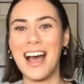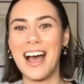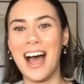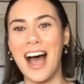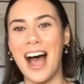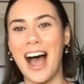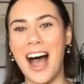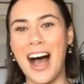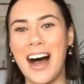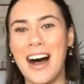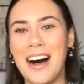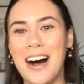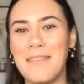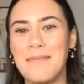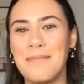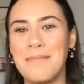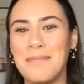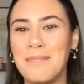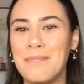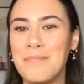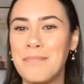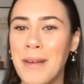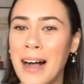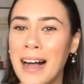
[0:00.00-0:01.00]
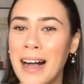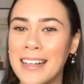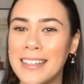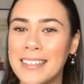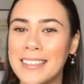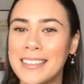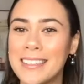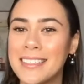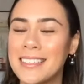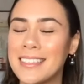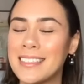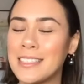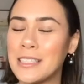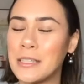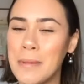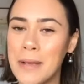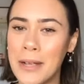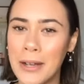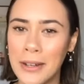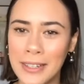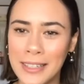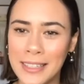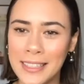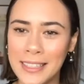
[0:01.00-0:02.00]
But to
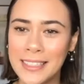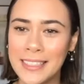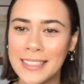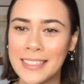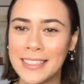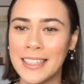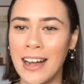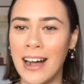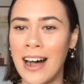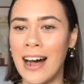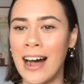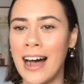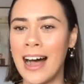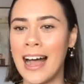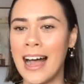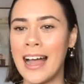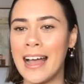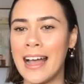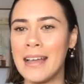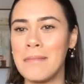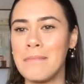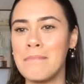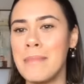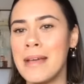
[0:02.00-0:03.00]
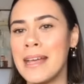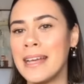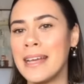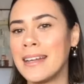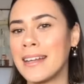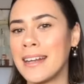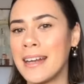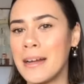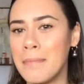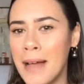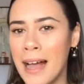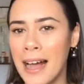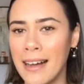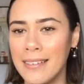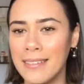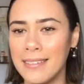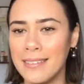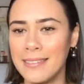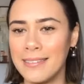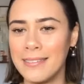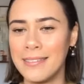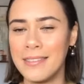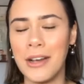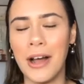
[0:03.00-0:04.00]
be honest, I meet it about
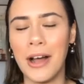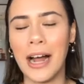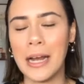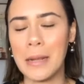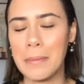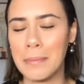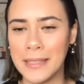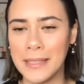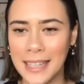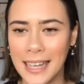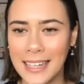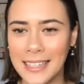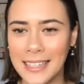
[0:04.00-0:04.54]
90%.